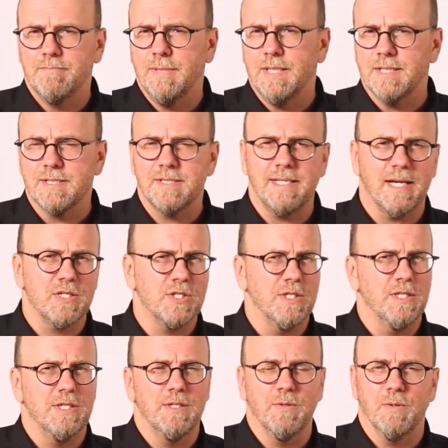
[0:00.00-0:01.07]
on a
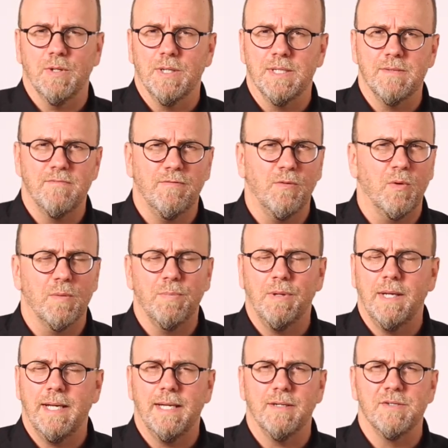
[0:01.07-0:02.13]
section or on a floor
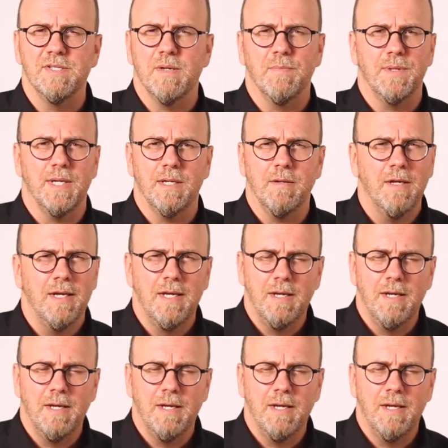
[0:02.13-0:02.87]
plan or something,